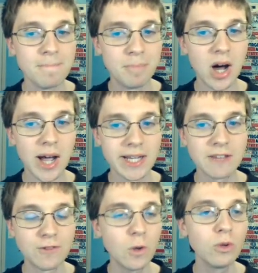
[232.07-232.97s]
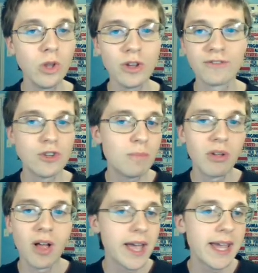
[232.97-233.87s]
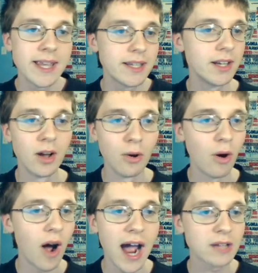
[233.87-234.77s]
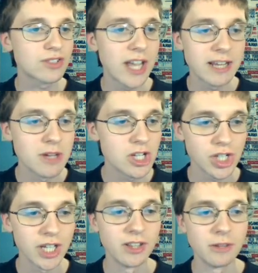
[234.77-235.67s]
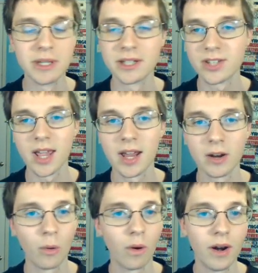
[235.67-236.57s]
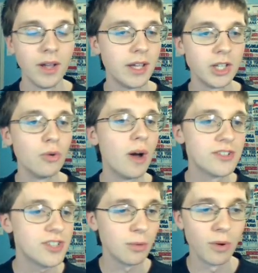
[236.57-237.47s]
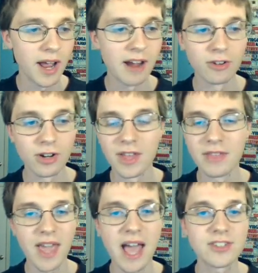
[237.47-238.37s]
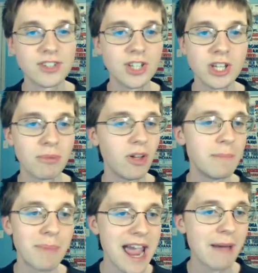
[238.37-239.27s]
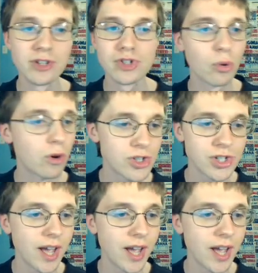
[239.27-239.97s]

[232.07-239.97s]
But if you play, Ohio State, Michigan in the Big Ten, or USC, whatever, and in the SEC, you play Bama, Georgia,